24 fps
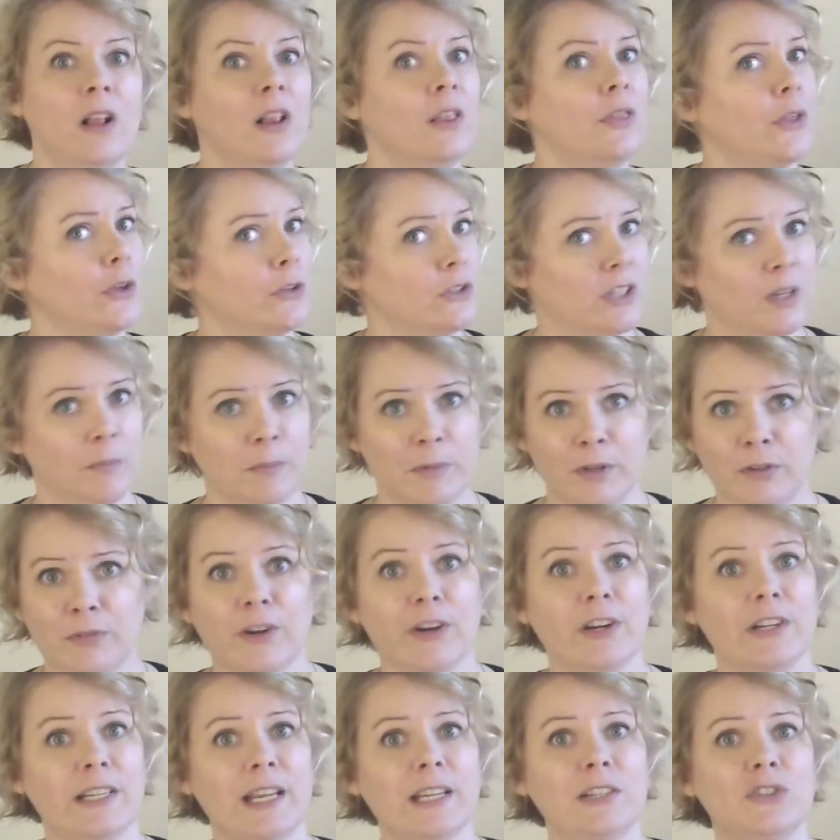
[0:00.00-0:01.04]
Those can be
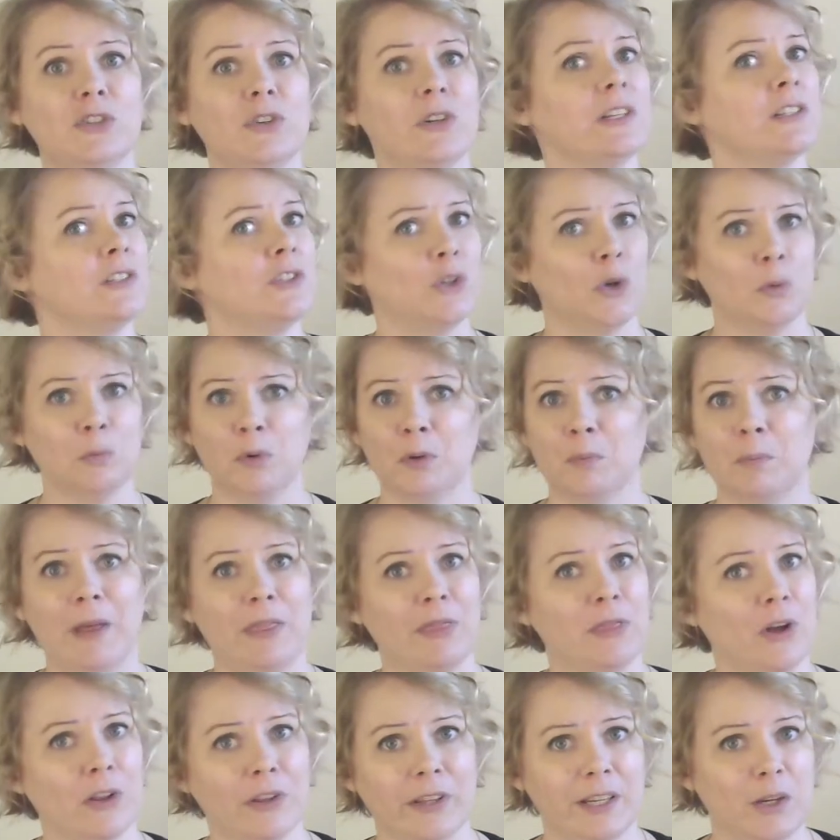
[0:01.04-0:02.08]
very dangerous, don't put
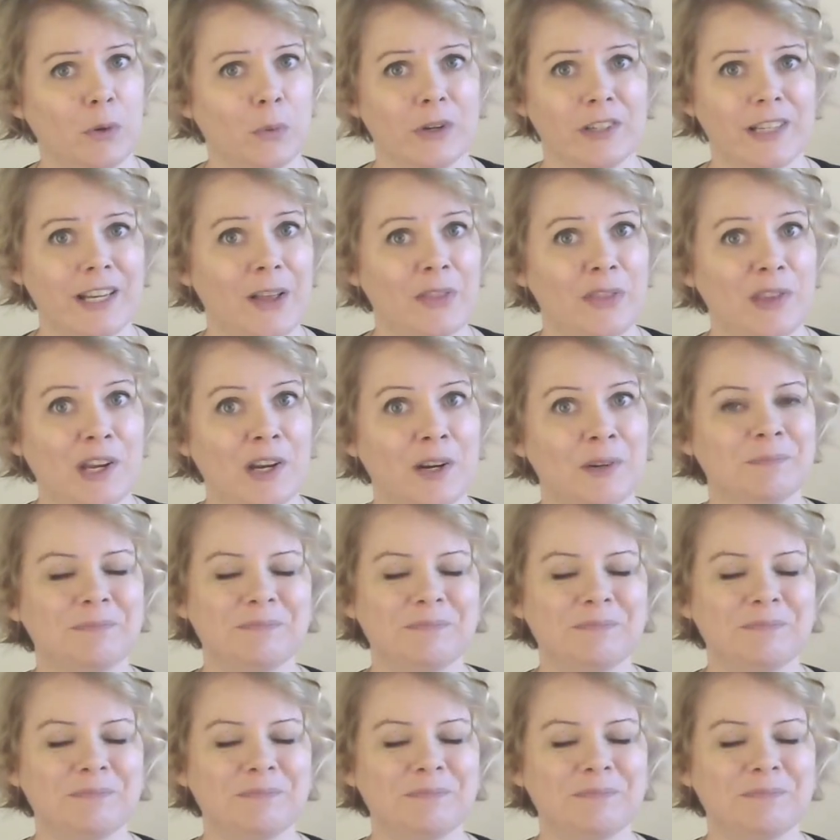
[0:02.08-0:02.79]
menthol anywhere down there.